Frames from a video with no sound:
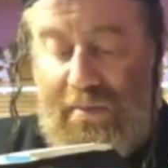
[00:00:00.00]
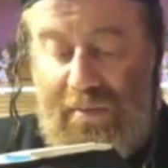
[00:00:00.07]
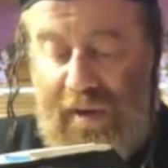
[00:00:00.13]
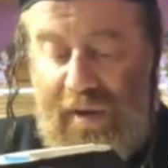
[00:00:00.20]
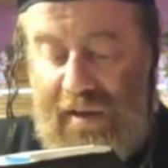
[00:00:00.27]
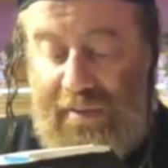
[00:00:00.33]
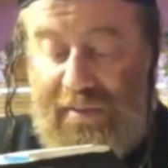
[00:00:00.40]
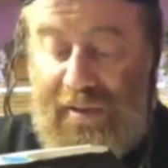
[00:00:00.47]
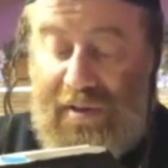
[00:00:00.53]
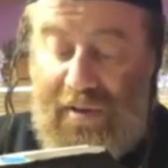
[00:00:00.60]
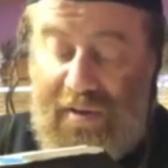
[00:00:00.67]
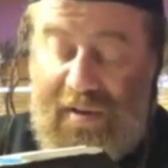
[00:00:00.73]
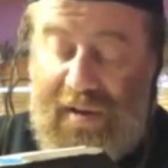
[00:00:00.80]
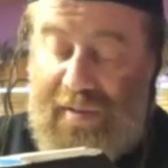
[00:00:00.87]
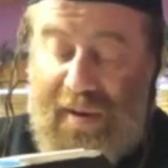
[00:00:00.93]
Right.
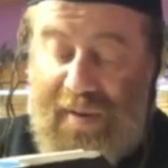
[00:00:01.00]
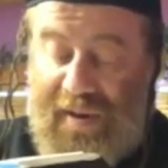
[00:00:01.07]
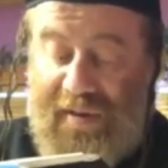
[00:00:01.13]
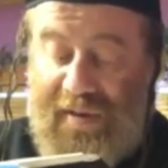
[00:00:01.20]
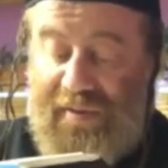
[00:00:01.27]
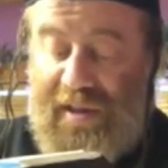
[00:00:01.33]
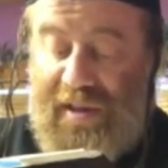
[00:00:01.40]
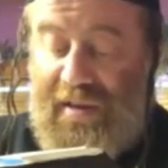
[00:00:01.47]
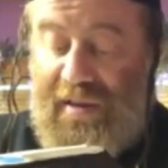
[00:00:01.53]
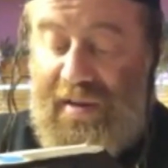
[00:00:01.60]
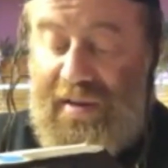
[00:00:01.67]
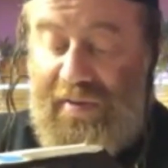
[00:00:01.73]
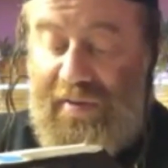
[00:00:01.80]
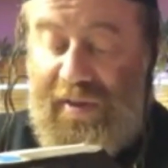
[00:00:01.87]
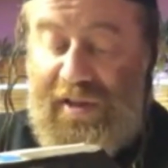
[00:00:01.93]
So one of
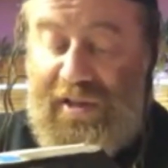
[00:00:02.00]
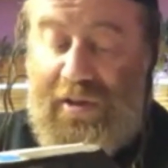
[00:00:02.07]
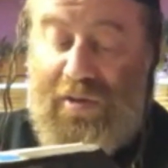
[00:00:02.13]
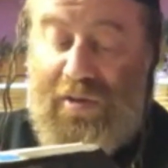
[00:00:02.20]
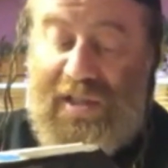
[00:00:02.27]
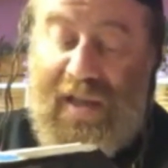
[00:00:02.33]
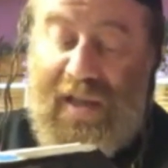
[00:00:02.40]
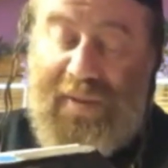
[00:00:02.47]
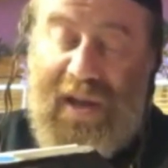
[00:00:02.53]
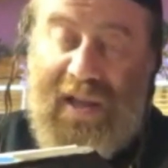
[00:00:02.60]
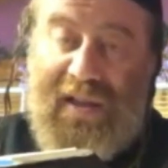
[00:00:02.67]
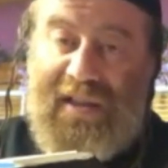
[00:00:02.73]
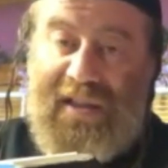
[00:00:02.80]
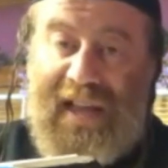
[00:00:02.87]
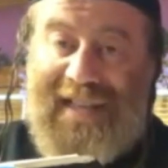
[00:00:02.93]
the definition looks like
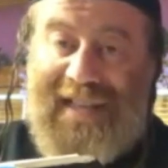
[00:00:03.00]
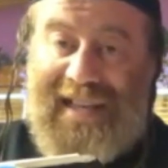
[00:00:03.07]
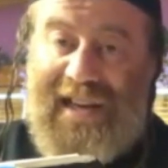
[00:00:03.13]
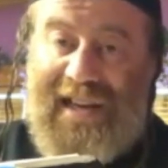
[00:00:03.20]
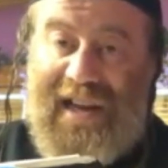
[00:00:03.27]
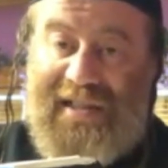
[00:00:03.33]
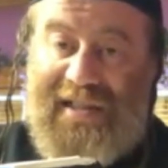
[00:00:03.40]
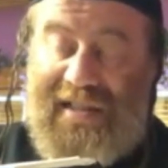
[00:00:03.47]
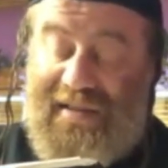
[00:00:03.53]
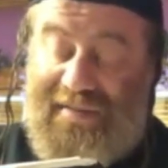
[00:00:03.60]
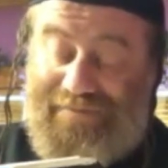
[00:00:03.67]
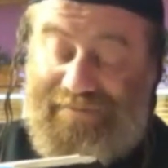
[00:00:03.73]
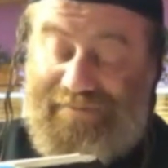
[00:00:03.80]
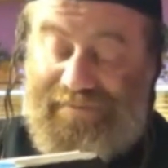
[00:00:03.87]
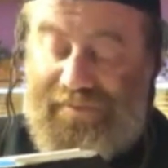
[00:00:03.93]
bread. It has crust.
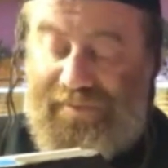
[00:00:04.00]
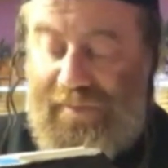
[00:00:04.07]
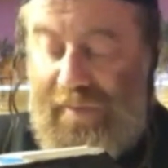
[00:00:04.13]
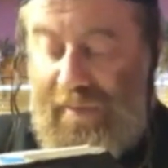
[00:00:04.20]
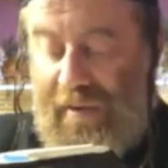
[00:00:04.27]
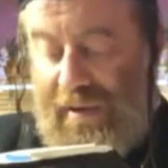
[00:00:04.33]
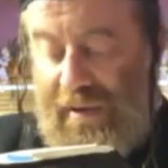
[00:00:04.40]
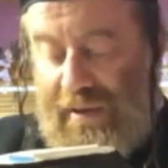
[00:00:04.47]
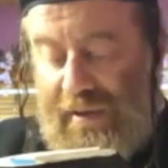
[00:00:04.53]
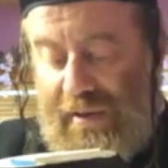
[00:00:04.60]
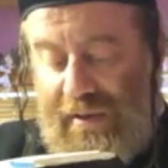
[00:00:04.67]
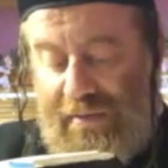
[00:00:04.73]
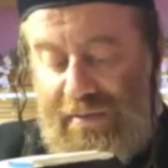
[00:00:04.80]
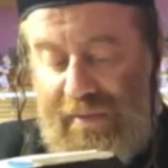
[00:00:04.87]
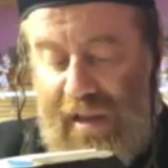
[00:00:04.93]

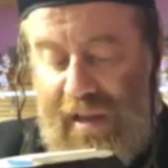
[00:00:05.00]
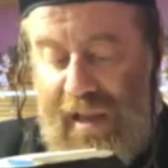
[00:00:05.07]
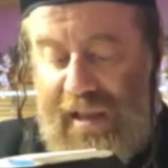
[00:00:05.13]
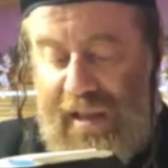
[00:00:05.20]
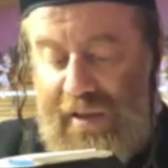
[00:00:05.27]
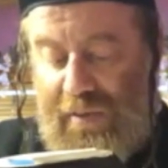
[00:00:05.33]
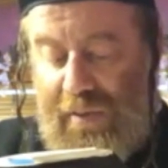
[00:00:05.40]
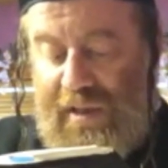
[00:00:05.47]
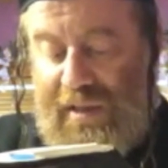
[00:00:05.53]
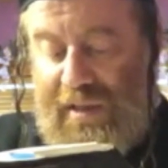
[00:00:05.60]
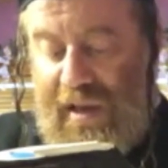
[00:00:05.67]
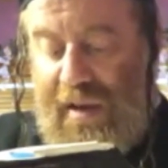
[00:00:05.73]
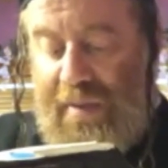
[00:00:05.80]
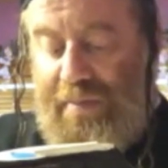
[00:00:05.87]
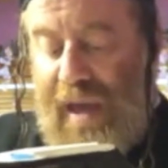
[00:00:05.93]
Right, and it was
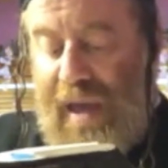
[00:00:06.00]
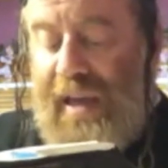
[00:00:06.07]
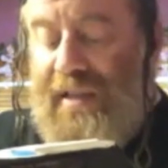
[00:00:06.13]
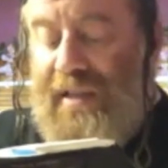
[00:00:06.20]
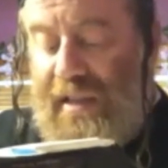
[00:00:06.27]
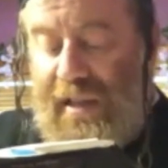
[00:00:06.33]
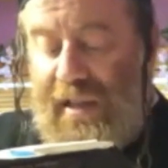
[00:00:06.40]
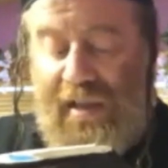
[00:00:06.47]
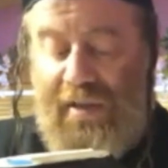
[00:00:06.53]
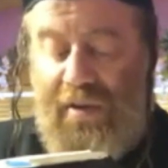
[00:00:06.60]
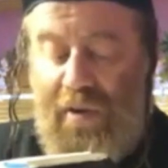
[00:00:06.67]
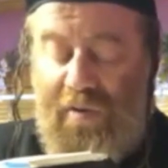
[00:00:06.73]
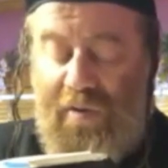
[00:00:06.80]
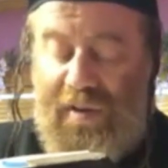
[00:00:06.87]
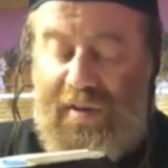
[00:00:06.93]
baked in the
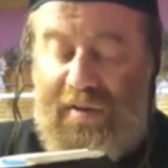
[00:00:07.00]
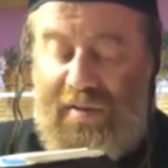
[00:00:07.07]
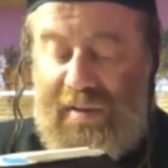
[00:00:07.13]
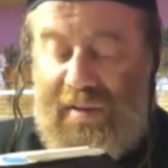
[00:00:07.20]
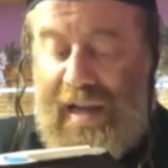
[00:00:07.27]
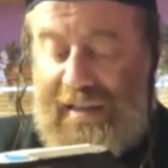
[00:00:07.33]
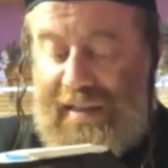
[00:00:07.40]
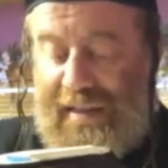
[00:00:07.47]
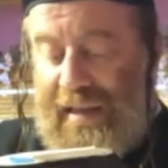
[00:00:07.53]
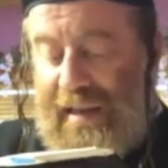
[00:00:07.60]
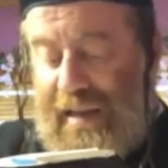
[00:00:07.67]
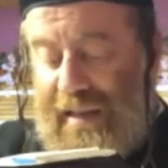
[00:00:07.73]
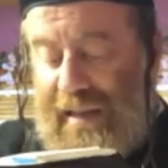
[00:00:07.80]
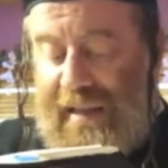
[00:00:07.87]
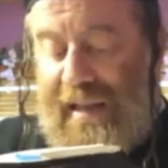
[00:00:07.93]
oven, not
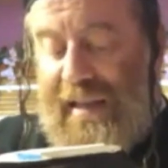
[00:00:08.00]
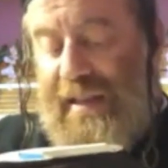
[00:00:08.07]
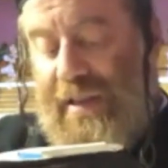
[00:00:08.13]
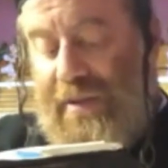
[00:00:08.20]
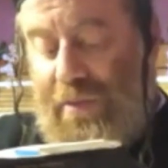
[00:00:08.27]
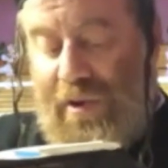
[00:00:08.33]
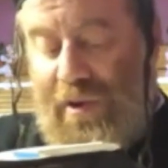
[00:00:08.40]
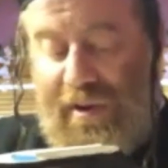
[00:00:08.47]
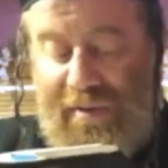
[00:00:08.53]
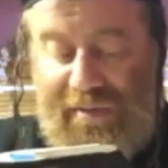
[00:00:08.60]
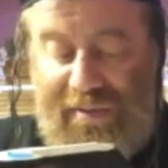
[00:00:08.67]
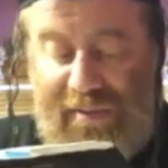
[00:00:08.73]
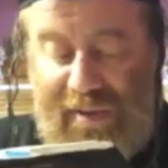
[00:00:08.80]
in the water.